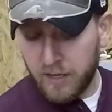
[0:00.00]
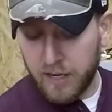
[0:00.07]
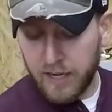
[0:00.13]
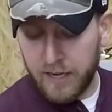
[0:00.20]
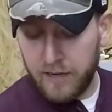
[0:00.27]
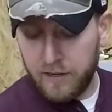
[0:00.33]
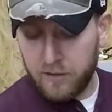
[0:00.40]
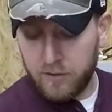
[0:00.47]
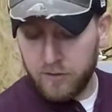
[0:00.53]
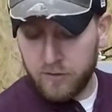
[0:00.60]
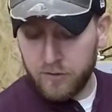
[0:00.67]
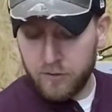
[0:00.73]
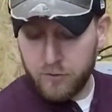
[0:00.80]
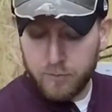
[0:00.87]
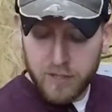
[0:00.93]
and
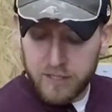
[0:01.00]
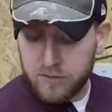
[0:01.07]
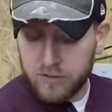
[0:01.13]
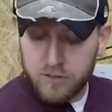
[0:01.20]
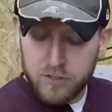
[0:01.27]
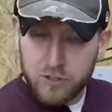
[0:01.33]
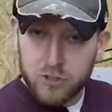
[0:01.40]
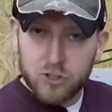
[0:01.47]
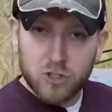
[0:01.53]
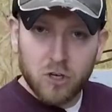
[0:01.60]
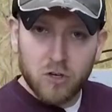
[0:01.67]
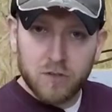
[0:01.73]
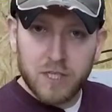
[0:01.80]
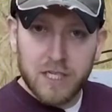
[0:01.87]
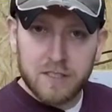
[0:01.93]
you basically just
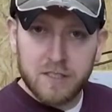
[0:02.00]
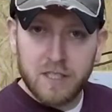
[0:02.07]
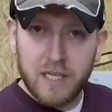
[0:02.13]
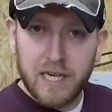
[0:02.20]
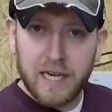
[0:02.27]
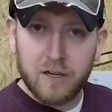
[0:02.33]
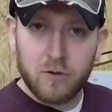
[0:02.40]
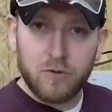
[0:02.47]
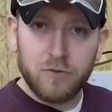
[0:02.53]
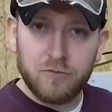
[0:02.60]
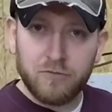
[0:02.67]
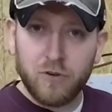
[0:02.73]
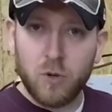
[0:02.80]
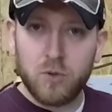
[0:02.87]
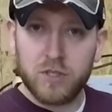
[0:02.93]
turn that T-handle to
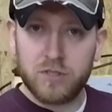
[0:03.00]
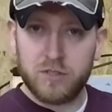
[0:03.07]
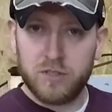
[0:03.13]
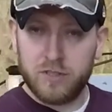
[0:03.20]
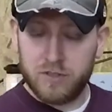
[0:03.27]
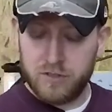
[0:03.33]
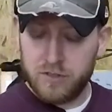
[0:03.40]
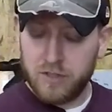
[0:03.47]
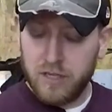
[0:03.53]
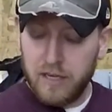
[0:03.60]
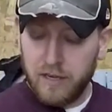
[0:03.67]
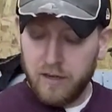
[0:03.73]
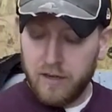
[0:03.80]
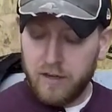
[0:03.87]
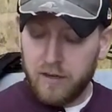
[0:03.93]
focus this.
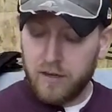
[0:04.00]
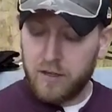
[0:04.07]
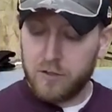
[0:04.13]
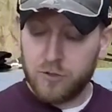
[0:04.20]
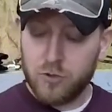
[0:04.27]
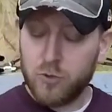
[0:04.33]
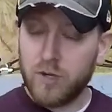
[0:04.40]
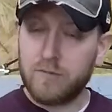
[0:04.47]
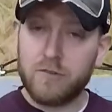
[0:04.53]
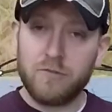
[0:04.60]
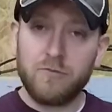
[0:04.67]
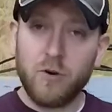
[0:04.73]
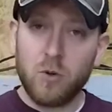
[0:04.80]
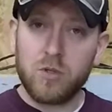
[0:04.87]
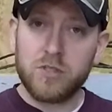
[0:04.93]
Uh, you do have to
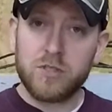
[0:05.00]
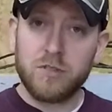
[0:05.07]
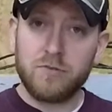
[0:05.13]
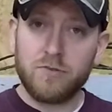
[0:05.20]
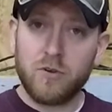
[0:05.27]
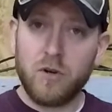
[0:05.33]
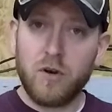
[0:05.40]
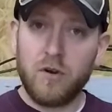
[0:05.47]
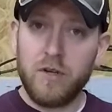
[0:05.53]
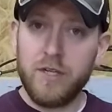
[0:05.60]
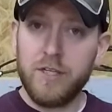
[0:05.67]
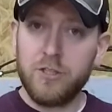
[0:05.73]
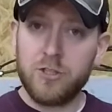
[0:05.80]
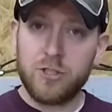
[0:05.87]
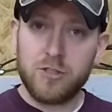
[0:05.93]
focus it for
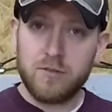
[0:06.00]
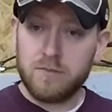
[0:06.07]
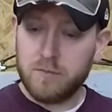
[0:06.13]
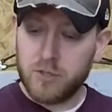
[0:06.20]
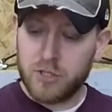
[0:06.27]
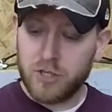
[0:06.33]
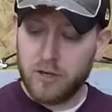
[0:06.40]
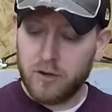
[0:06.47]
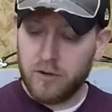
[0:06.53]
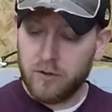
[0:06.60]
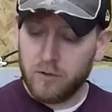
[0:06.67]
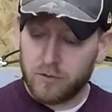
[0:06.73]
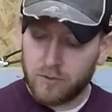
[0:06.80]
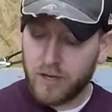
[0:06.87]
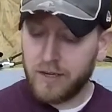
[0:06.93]
each
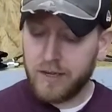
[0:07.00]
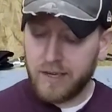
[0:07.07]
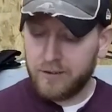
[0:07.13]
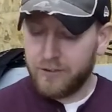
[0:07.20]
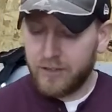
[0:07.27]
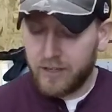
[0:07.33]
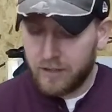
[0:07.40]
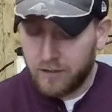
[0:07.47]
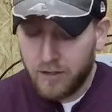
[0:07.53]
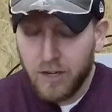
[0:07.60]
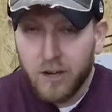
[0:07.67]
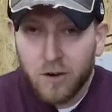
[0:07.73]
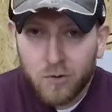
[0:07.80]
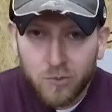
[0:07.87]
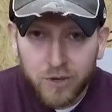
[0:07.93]
material, and right now you gotta
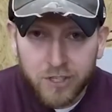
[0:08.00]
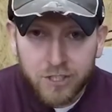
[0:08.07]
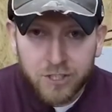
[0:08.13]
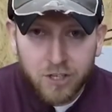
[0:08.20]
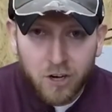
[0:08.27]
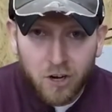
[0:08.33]
reach